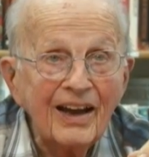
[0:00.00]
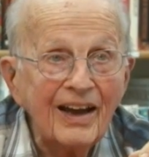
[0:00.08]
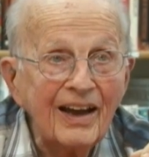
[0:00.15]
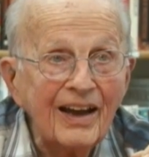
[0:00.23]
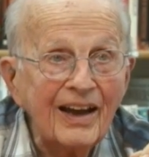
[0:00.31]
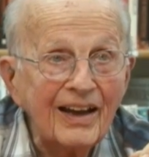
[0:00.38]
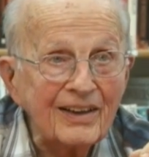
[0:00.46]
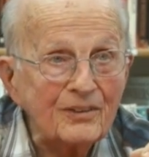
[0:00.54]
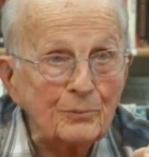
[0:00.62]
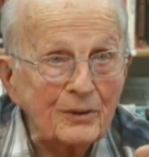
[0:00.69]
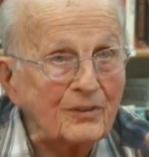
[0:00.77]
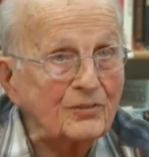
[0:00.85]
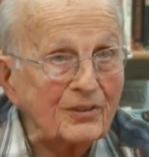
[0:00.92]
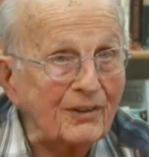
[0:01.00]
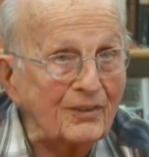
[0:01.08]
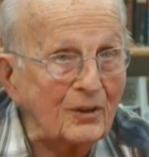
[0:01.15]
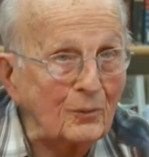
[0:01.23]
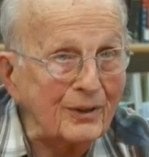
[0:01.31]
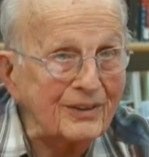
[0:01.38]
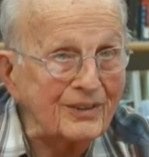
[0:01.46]
and it's been
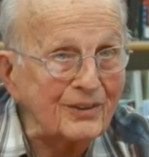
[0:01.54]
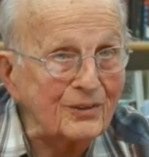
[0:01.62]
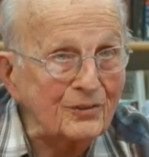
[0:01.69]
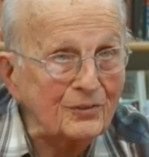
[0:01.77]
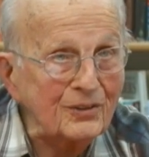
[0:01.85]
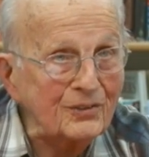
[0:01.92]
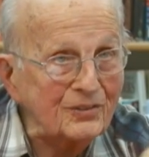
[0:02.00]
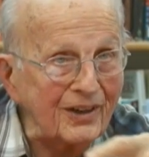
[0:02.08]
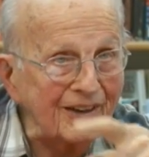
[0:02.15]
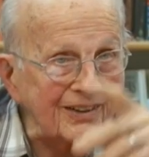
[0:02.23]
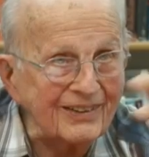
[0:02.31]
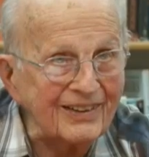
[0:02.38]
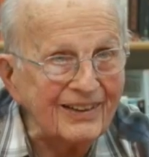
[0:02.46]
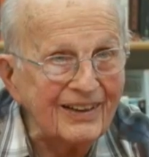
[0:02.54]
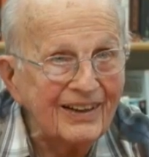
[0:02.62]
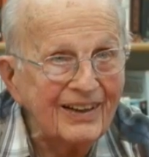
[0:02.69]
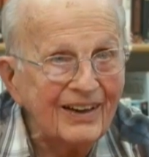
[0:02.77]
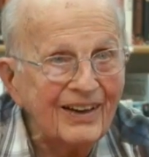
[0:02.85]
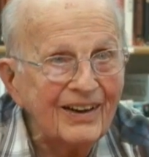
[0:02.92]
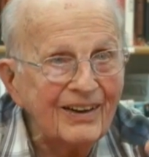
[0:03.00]
71 years since I
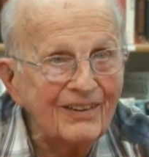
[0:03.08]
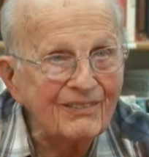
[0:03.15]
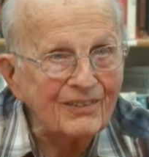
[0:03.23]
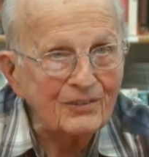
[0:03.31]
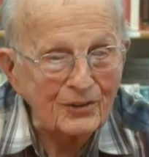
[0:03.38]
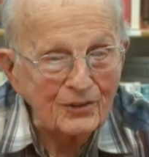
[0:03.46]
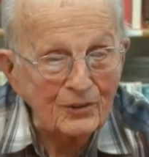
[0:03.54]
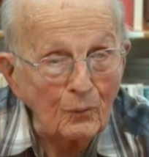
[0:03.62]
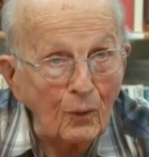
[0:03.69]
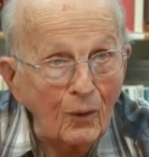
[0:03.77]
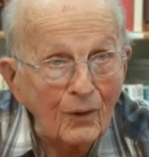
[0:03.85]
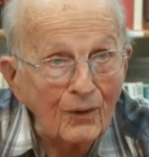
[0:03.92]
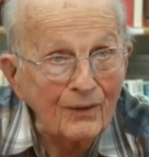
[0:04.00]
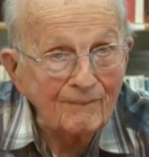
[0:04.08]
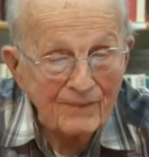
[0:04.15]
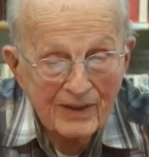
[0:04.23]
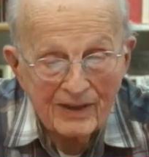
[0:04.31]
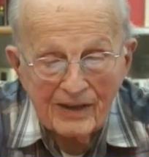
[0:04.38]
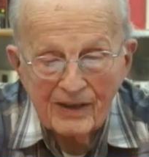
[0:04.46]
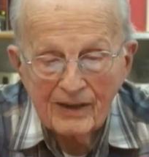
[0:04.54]
was in the war.
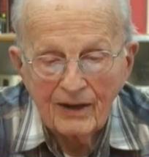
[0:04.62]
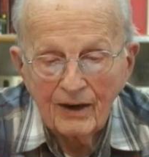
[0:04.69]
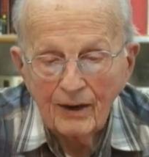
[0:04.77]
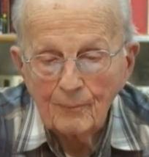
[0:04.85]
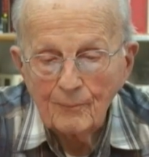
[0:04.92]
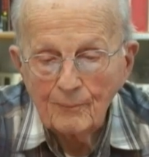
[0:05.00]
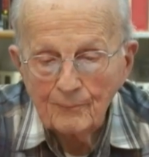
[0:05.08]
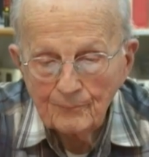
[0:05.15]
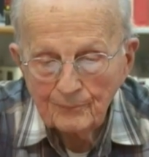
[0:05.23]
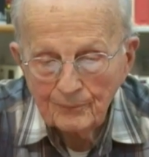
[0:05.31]
And